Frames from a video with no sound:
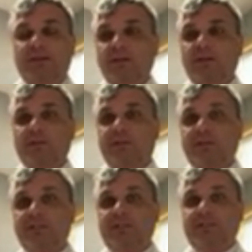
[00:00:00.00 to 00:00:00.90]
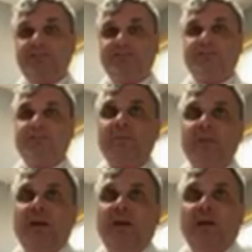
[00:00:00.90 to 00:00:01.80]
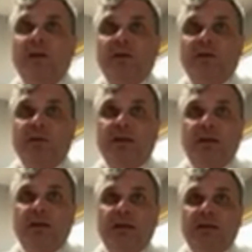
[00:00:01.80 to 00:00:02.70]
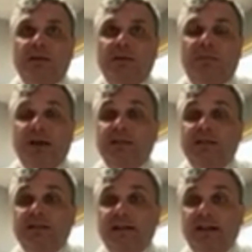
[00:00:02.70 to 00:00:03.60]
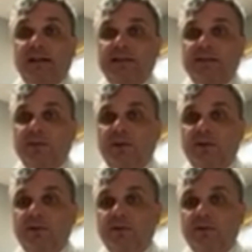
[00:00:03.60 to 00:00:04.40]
you know, just to me, the patient's innately smart.